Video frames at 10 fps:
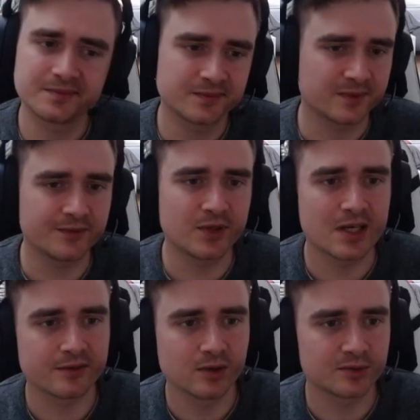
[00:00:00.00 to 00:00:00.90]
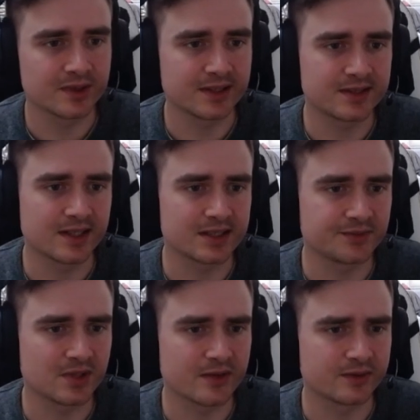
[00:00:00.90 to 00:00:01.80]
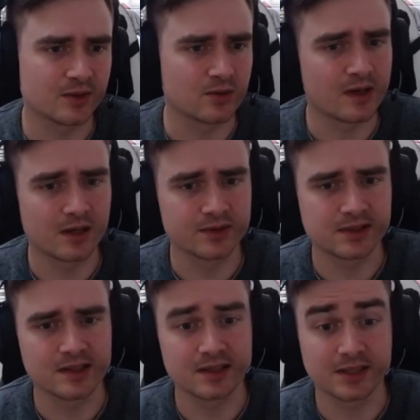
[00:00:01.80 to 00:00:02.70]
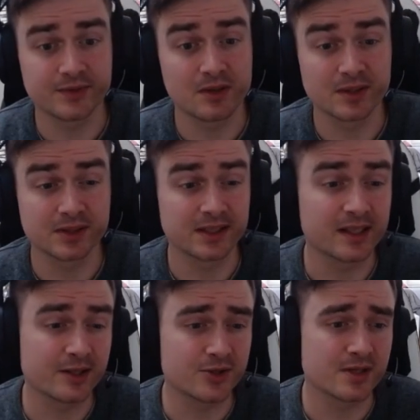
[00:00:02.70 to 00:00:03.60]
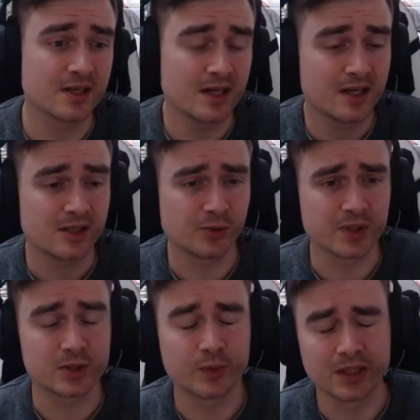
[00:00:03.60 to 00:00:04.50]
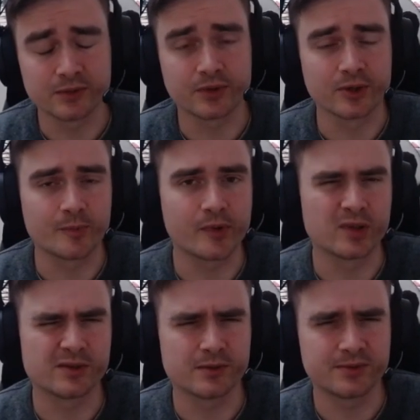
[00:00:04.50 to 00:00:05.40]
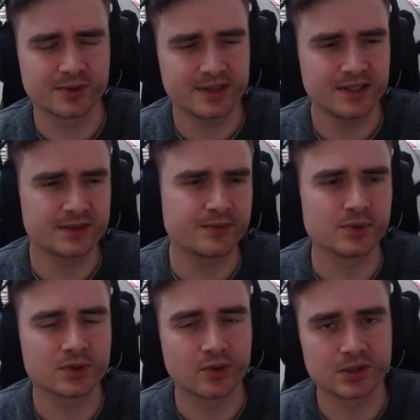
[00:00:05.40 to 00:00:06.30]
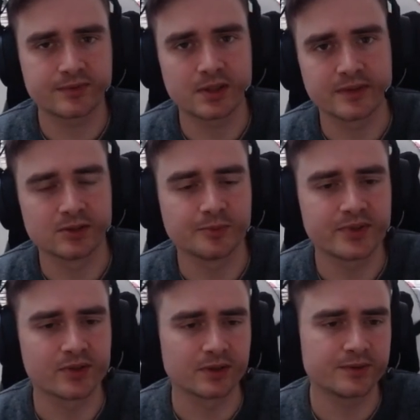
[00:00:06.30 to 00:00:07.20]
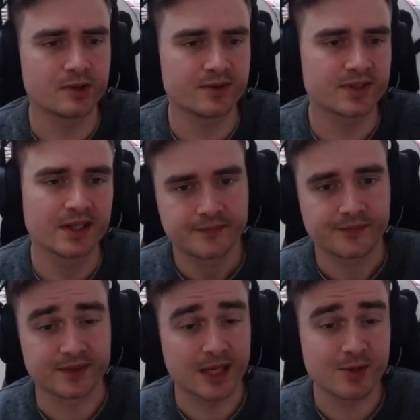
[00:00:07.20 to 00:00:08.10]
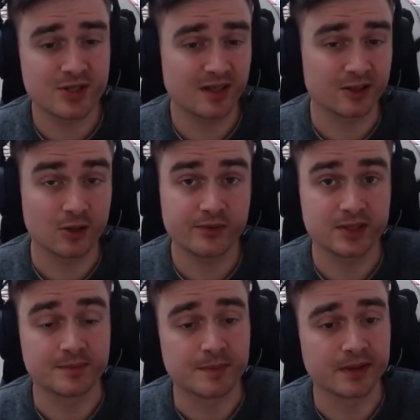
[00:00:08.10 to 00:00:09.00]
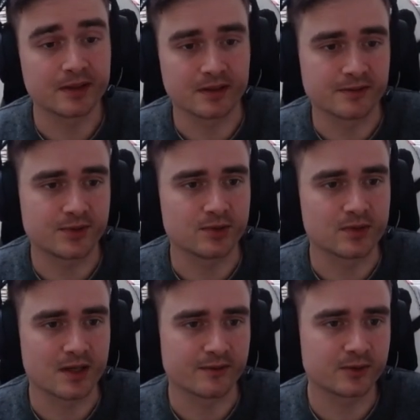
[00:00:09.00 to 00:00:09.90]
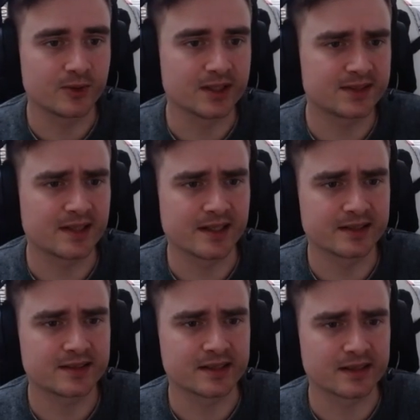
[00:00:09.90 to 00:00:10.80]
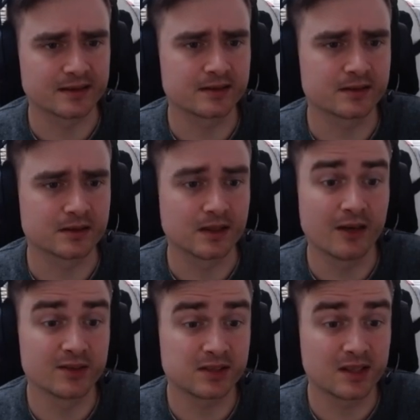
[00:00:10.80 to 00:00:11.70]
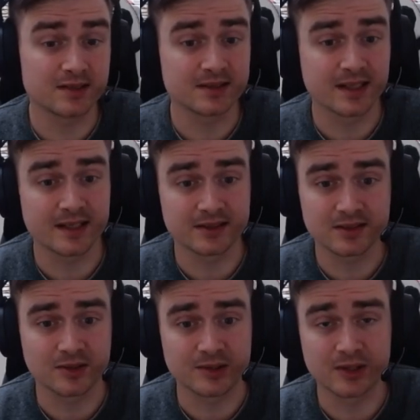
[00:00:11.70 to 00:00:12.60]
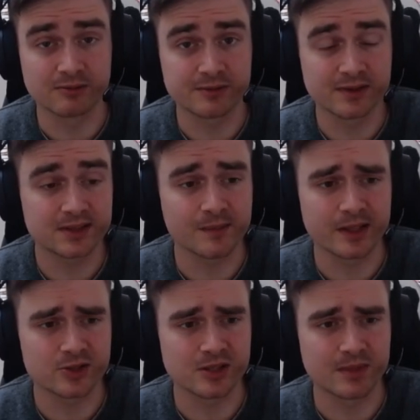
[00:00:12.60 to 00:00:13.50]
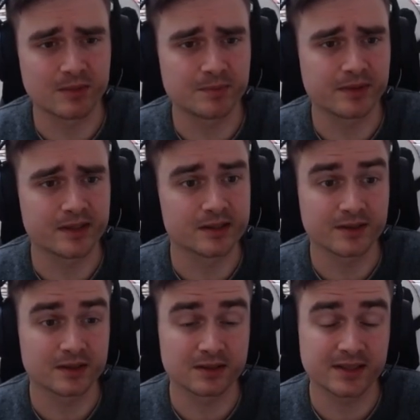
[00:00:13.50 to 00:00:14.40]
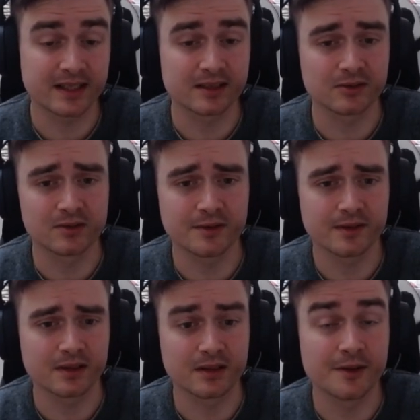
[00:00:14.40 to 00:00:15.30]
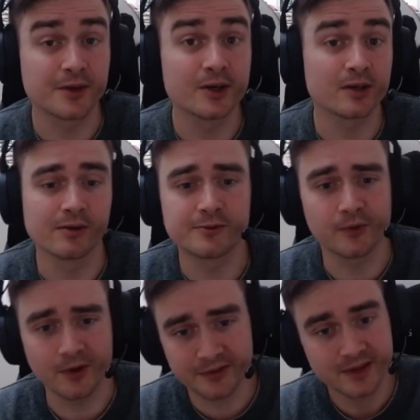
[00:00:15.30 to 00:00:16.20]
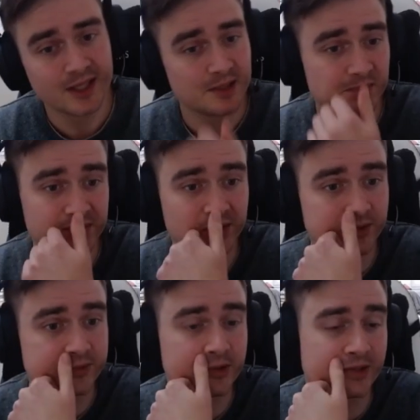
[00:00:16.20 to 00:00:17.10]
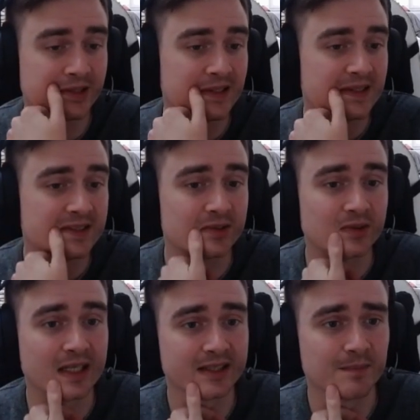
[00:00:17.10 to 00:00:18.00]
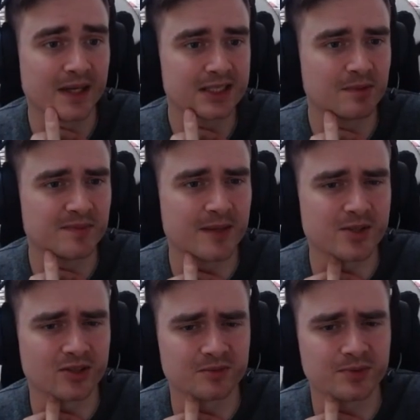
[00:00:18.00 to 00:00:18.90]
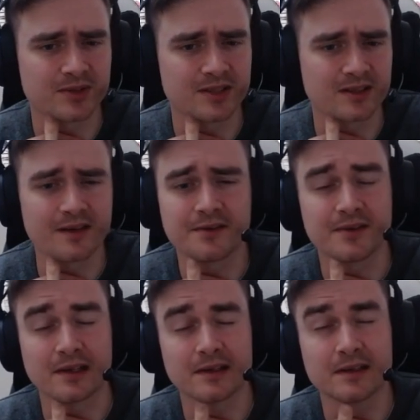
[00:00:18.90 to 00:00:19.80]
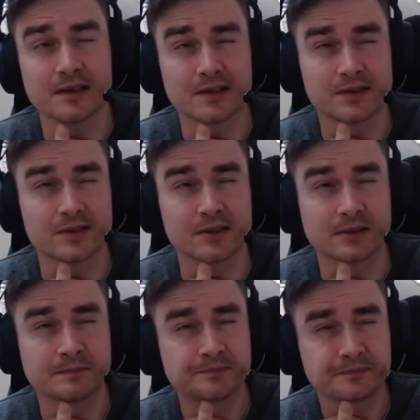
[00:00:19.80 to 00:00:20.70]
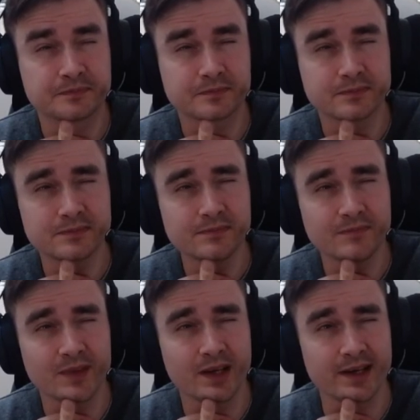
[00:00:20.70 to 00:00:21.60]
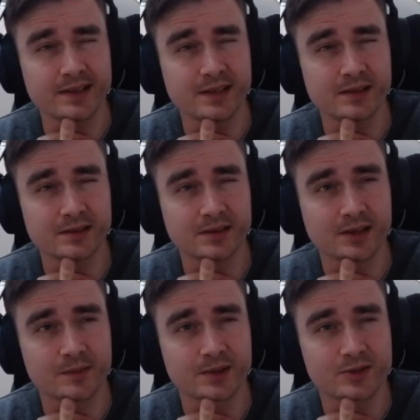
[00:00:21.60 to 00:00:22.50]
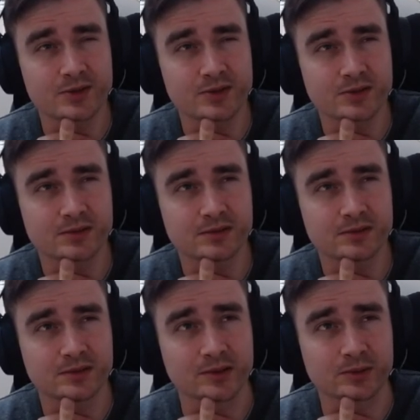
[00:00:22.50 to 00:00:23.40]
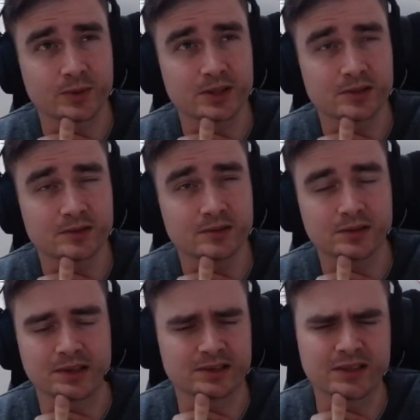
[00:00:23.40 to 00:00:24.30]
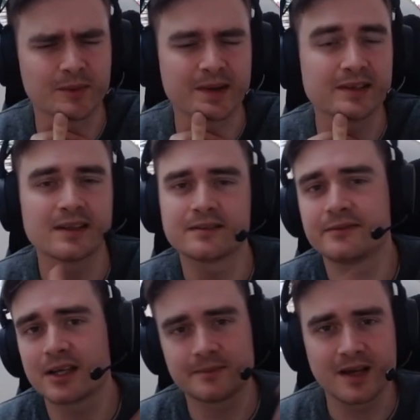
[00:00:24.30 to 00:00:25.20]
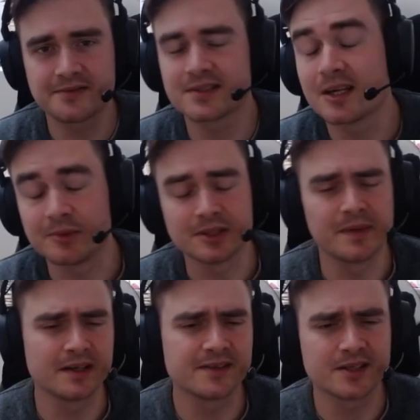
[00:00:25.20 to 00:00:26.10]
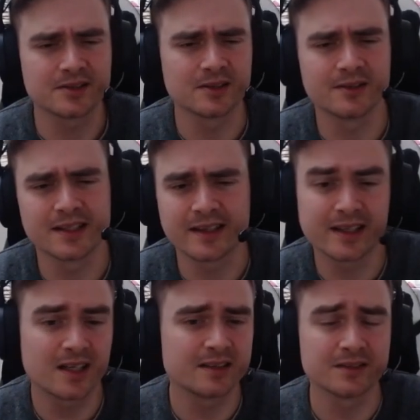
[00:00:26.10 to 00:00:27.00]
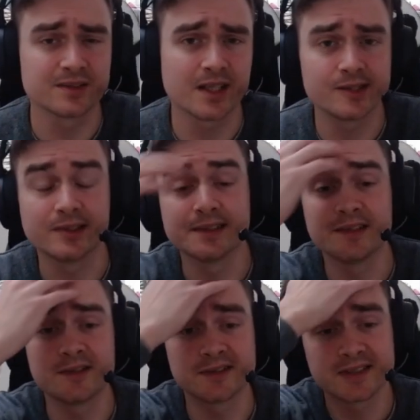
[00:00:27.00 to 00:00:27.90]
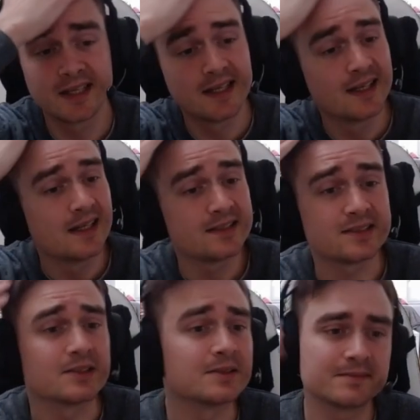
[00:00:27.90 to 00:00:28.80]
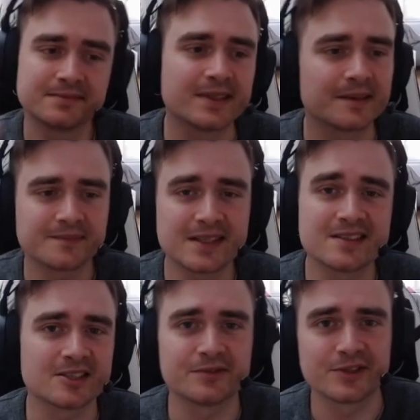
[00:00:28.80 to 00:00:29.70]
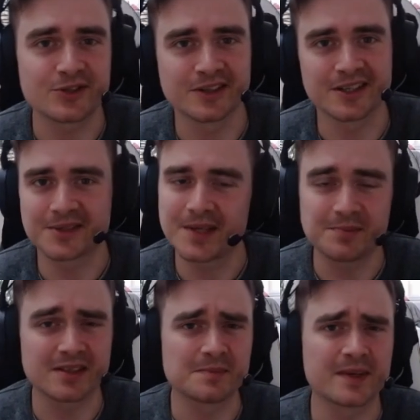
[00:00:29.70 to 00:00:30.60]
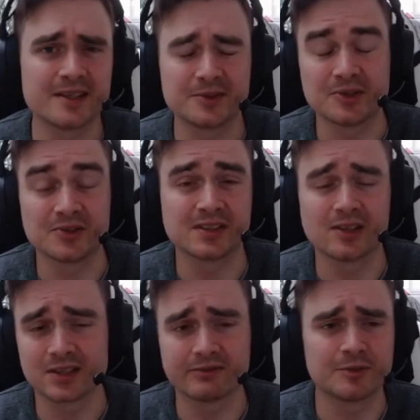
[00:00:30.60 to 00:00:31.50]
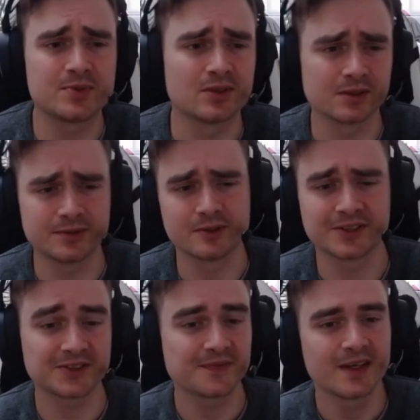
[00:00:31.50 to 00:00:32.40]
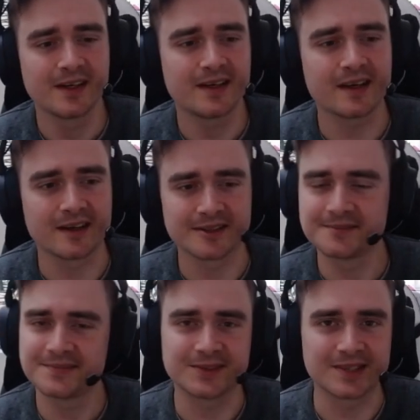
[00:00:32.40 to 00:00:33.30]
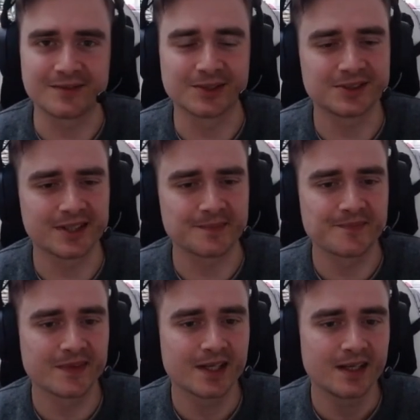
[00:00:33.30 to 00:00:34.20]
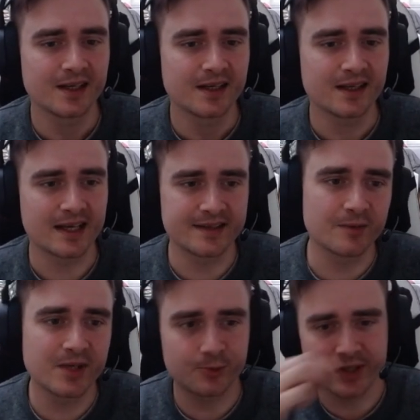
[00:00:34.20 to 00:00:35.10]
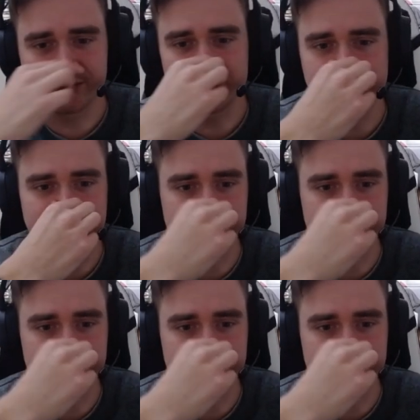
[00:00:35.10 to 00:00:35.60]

if you have no drilling sights, if you have no Arbor Sliders, if you're at 9 energy, you can swing in for your opponent for 14 if you use Korn's Favor into Psionic Furies. The damage here can obviously be bigger if you have drilling sights and Arbor Sliders in hand, so you can refill some energy and maybe play a second or a third or a fourth Psionic Fury. So like the maximum damage output here I think is 18 damage? No, 22. Oh, never mind. Fuck maths. I'm really bad at that, you know that. I can't even calculate lethals. So, yeah, this is our finisher card. Keep that in mind to use it alongside with Psionic Furies, and you'll have a good time. And then we got Regular Vita 2